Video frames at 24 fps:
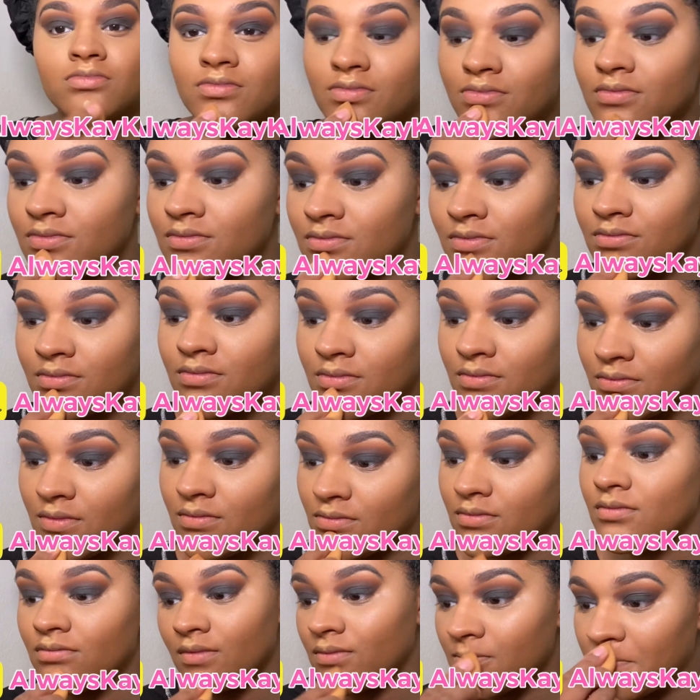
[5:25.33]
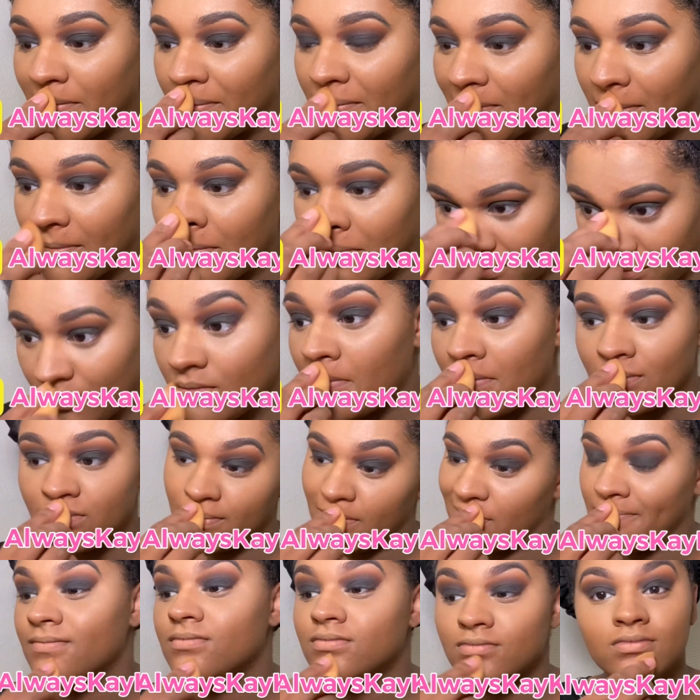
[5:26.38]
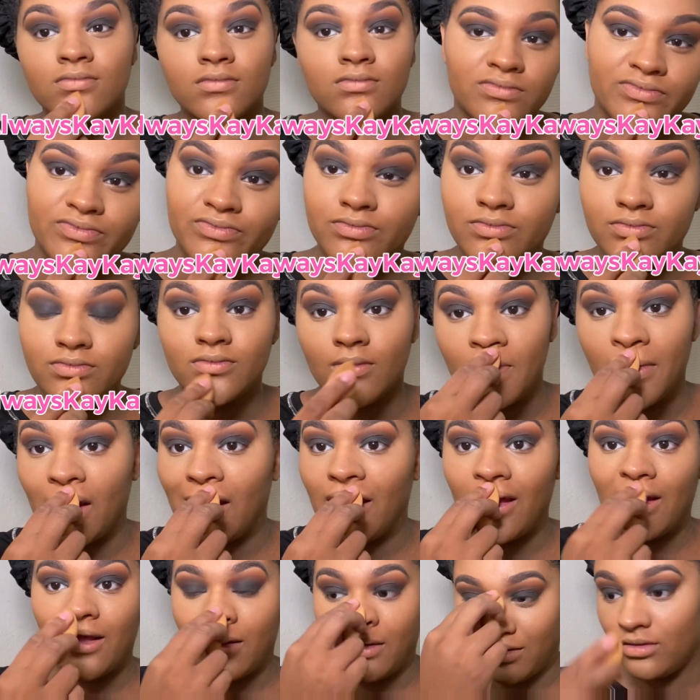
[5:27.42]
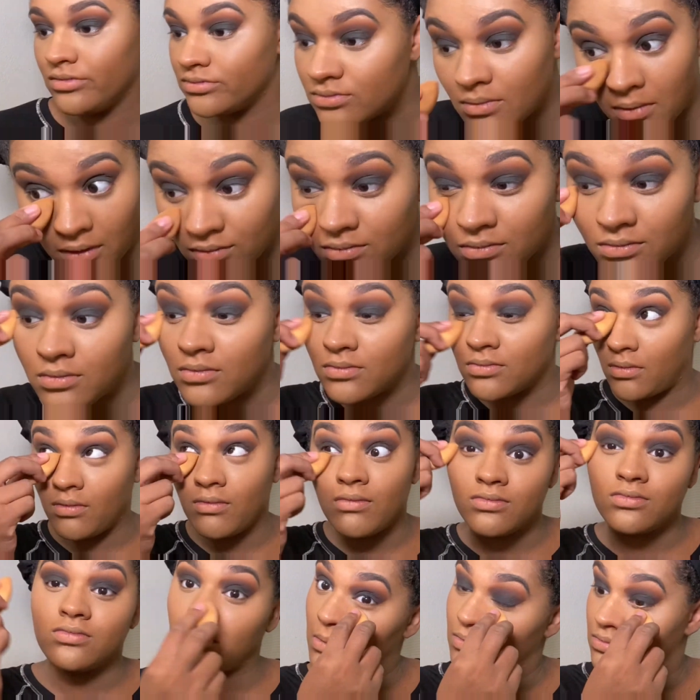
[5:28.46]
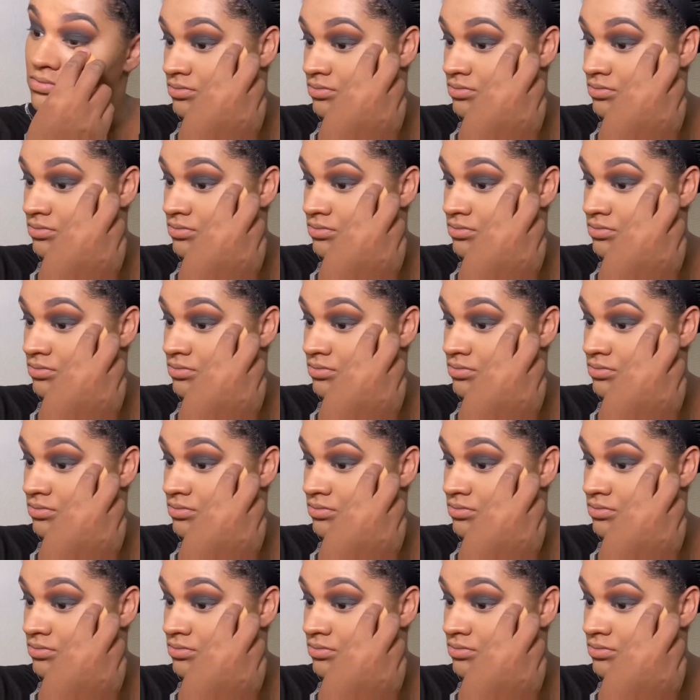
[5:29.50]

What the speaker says: It's super cute and it's convenient. Like, I like the size. It works really good for